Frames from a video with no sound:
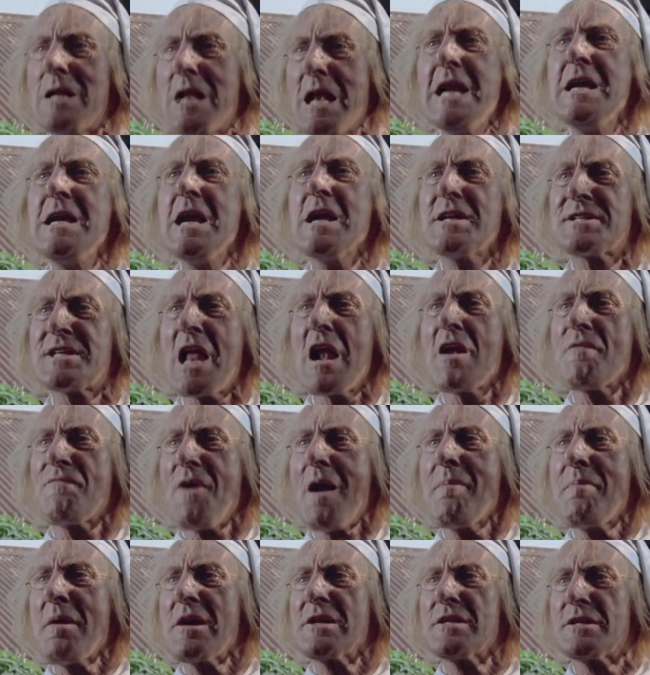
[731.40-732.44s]
Clean yourself
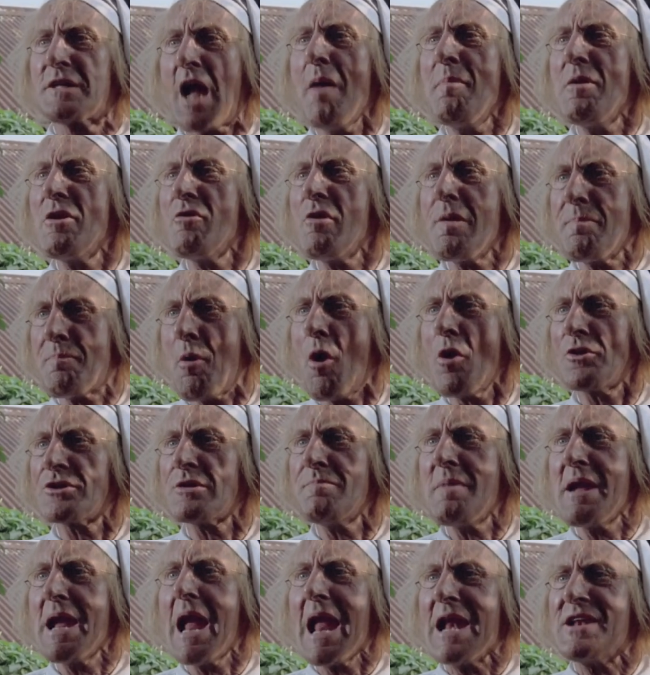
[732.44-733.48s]
up and come and report
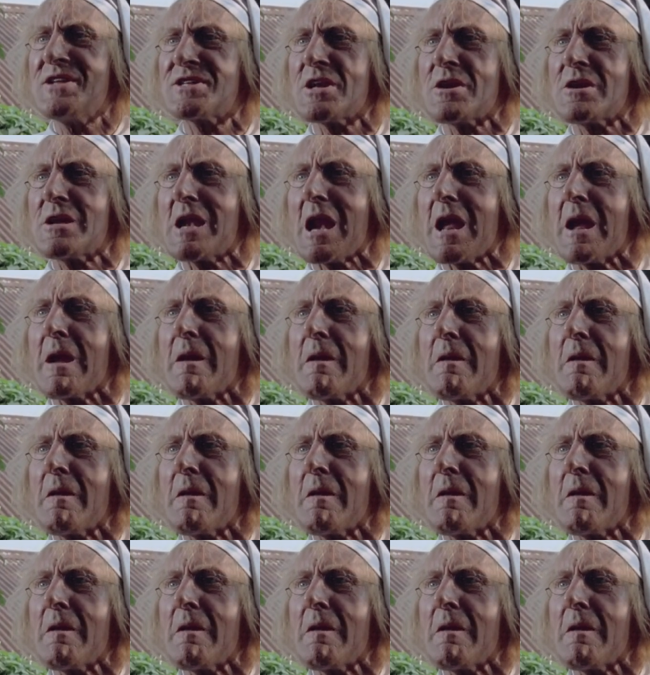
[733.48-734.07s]
to me instantly.